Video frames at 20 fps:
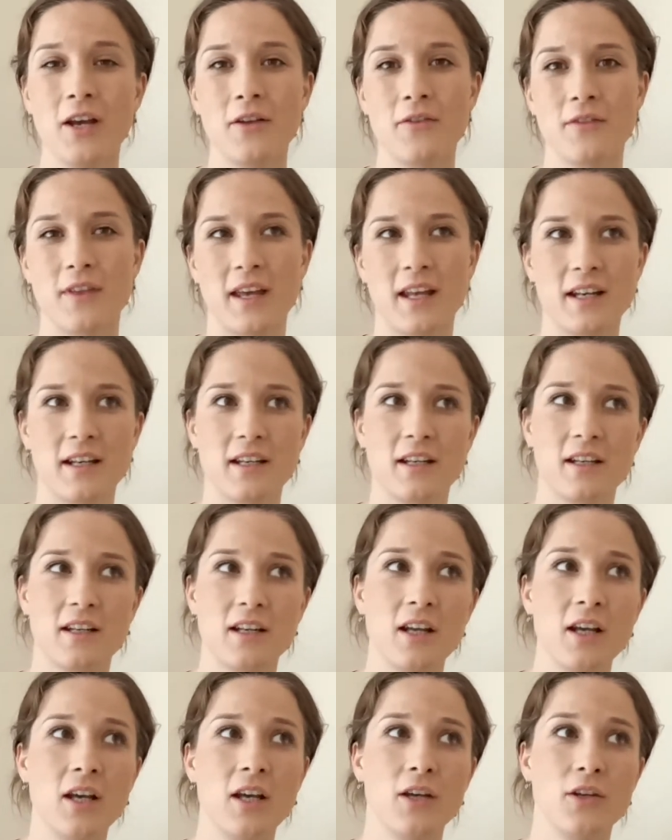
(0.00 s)

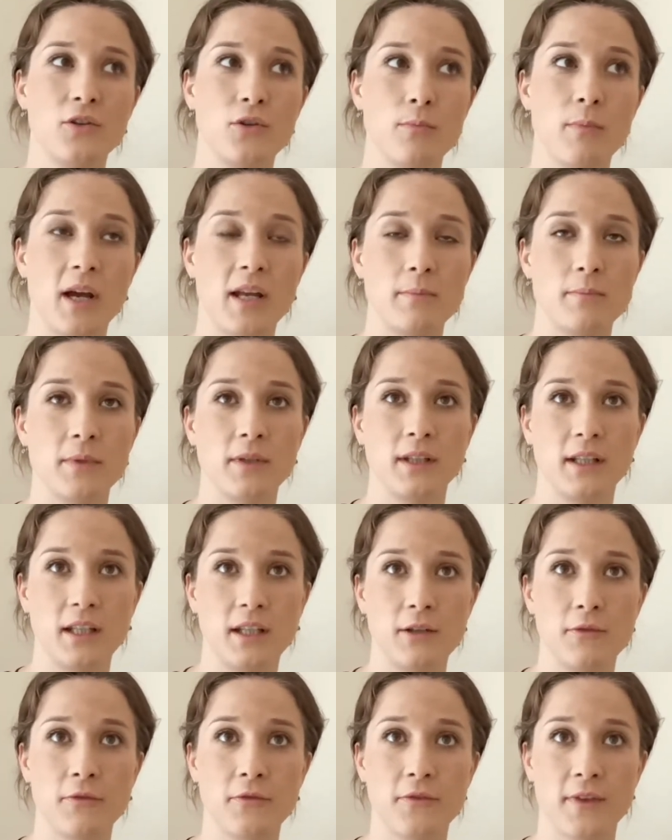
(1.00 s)
then you might
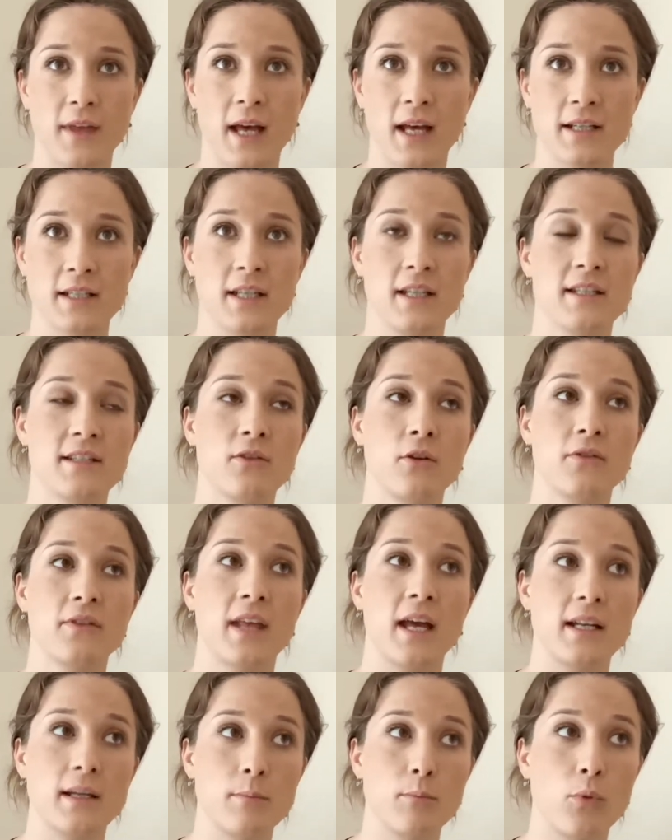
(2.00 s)
believe that it's not
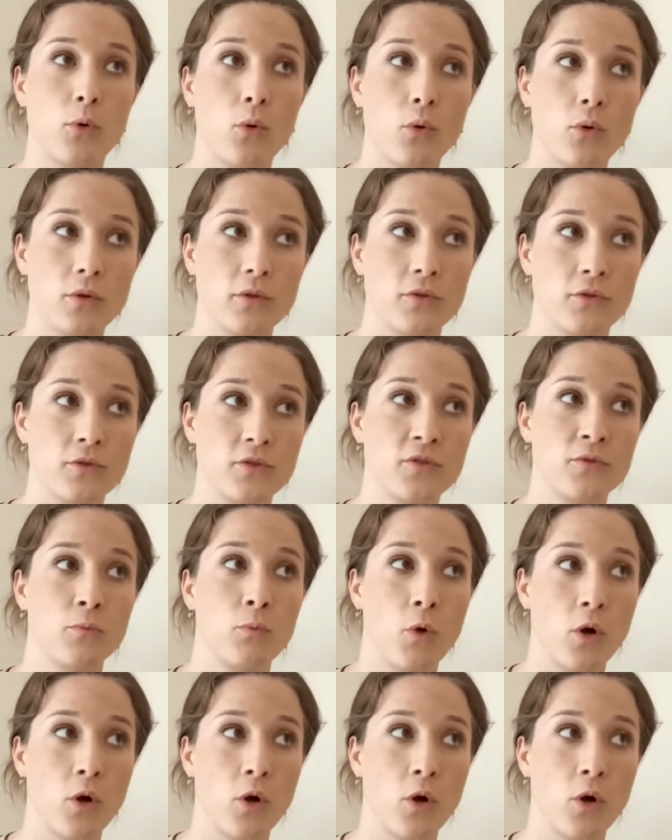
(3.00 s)
that important